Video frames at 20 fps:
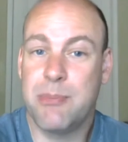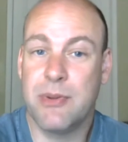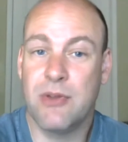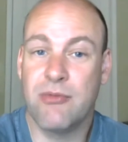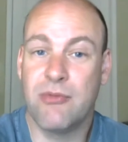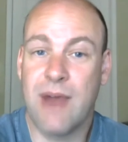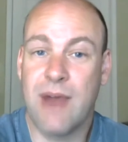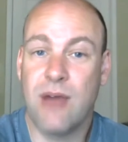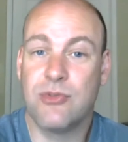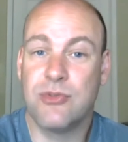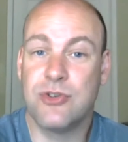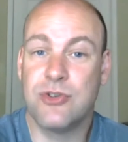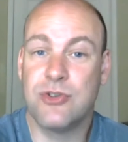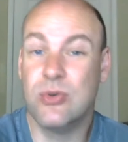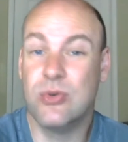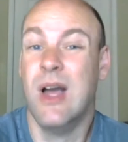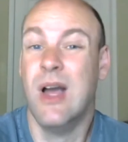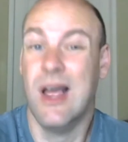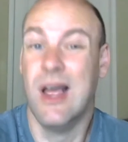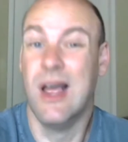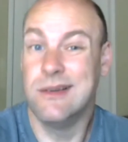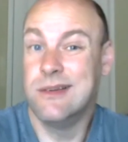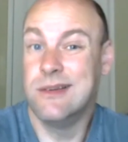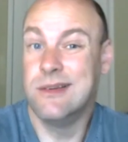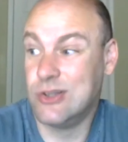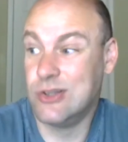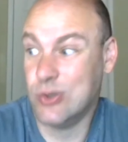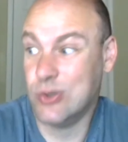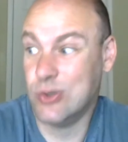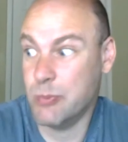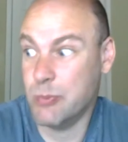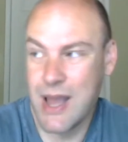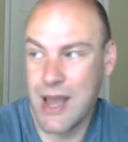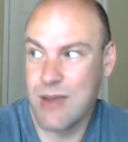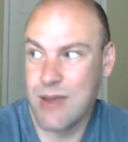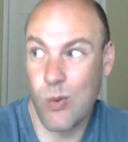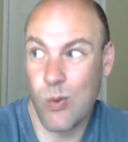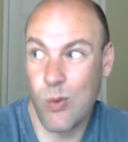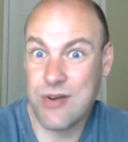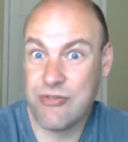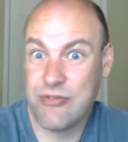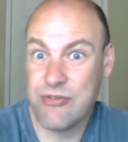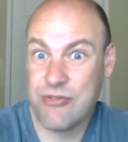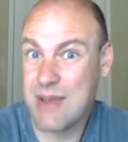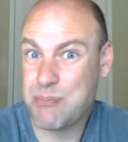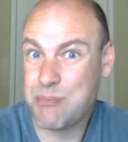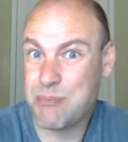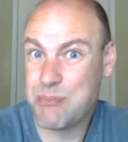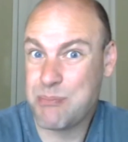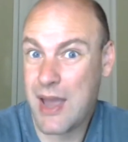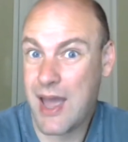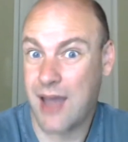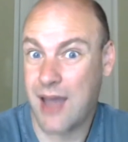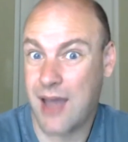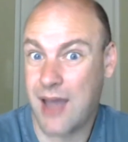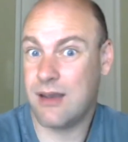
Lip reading: around you, you might want to fight back.